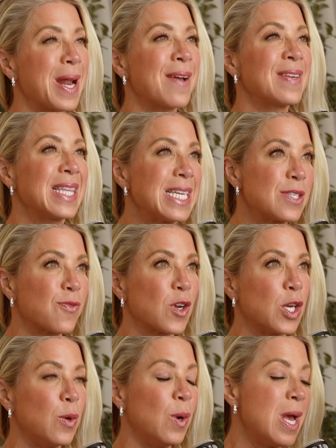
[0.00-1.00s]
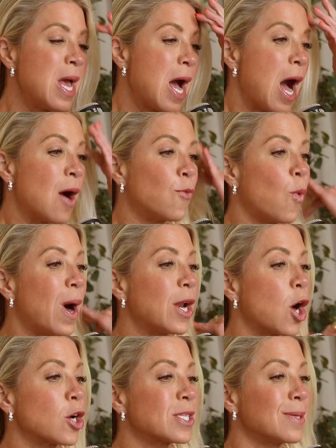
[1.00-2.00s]
have a list for you of what
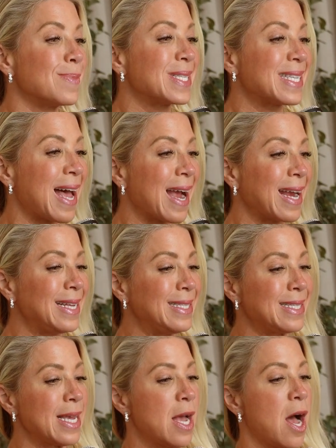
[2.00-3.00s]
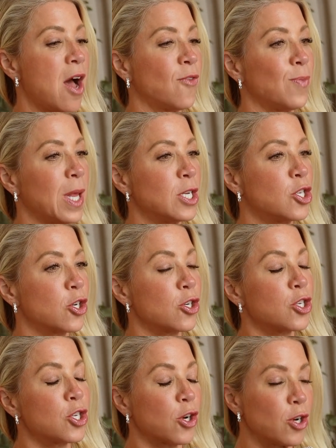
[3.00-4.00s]
are some signs of blood
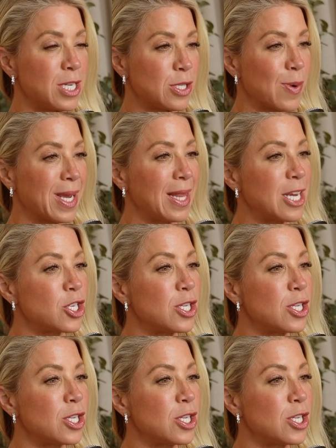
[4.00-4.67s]
sugar dysregulation